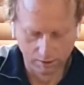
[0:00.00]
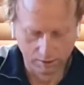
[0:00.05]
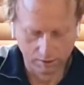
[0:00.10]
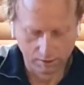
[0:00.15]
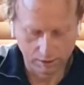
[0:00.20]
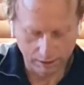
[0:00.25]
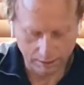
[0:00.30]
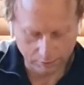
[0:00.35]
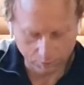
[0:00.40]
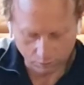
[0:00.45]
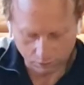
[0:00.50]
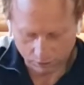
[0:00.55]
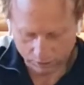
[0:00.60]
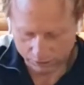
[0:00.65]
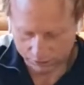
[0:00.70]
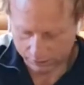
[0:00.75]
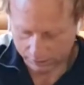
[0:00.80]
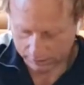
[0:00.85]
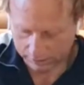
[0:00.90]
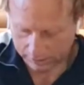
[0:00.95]
Otherwise
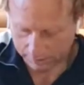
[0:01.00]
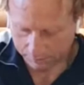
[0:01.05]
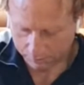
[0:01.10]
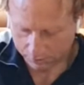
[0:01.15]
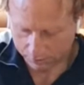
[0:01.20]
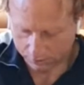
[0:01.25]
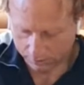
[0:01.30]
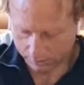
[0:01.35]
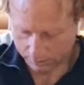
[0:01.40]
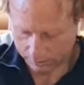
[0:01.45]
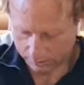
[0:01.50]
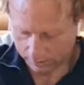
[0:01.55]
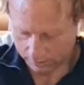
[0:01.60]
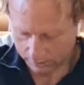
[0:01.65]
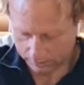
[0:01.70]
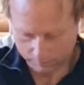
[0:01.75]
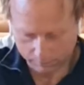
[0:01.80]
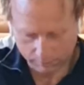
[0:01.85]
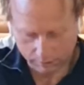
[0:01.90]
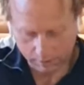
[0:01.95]
you keep this
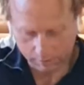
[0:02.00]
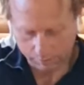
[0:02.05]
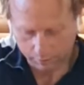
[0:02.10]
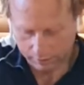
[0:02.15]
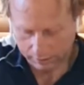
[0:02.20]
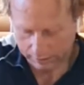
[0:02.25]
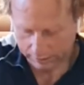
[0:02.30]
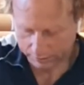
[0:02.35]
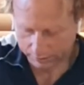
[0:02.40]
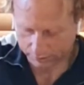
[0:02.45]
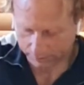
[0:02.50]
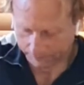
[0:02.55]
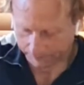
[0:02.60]
in place.